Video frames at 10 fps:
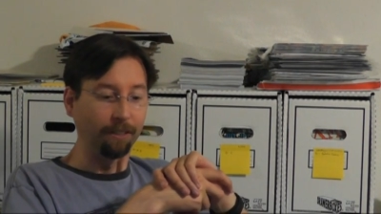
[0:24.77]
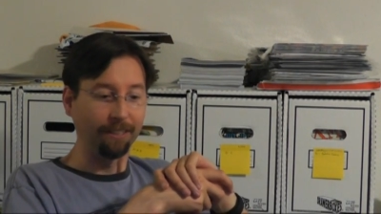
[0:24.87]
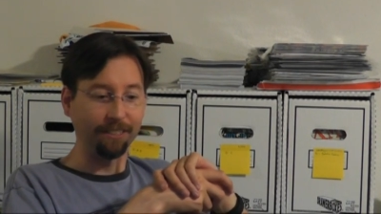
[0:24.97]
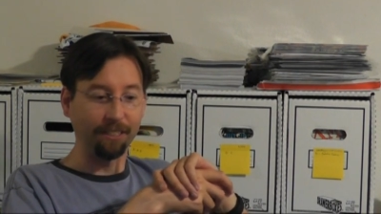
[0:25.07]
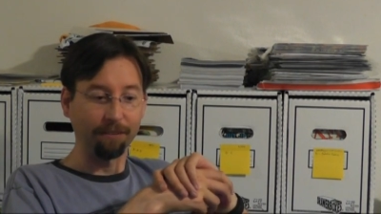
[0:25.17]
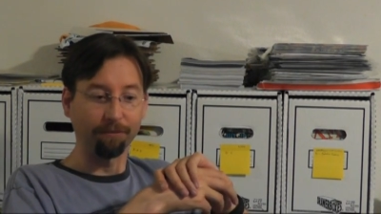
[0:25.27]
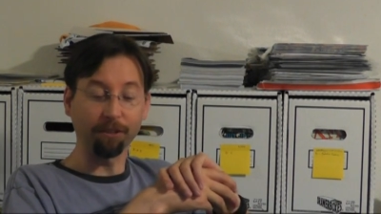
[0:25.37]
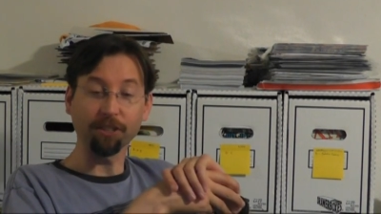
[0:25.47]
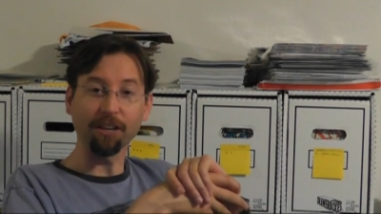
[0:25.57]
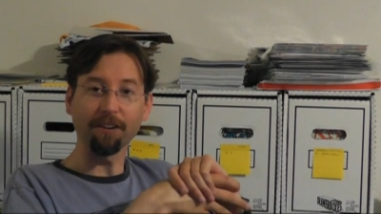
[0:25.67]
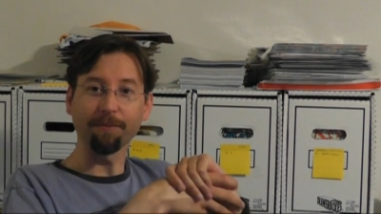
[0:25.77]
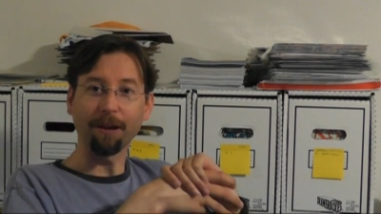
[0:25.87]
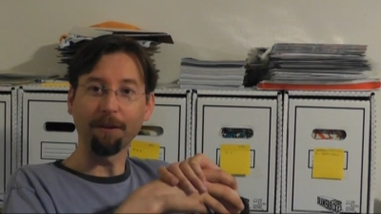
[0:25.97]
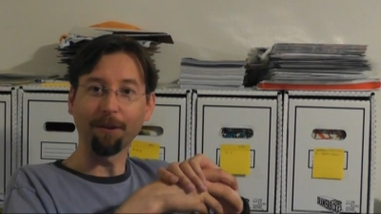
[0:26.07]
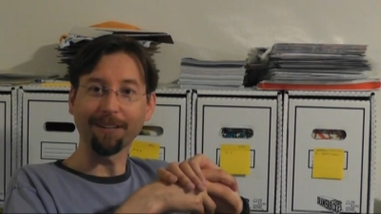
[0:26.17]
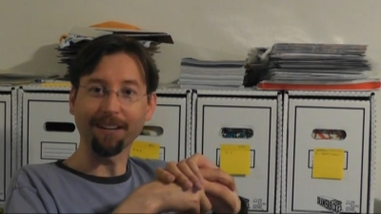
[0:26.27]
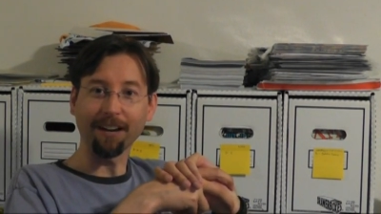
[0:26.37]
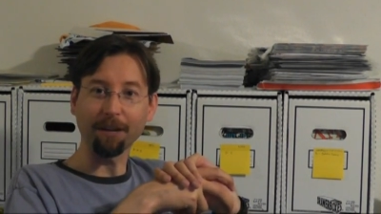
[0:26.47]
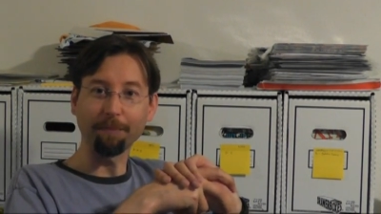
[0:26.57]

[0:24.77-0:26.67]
let's see, first up I want to talk